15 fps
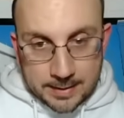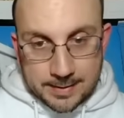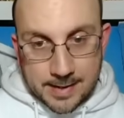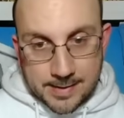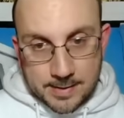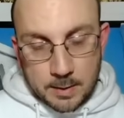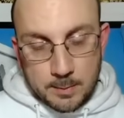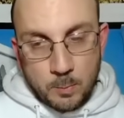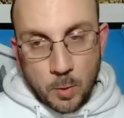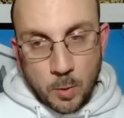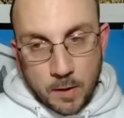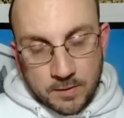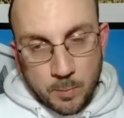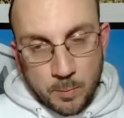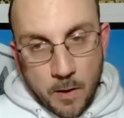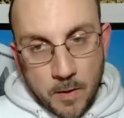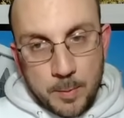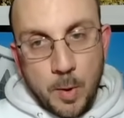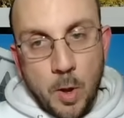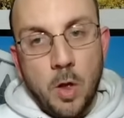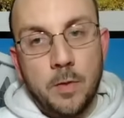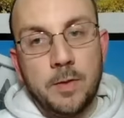Dyson's a little bit more comfortable on the
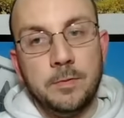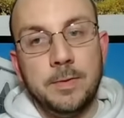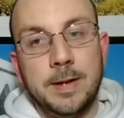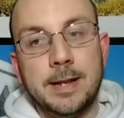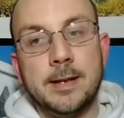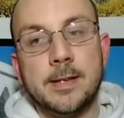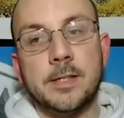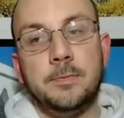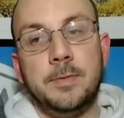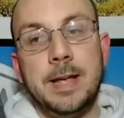ball than Vit is.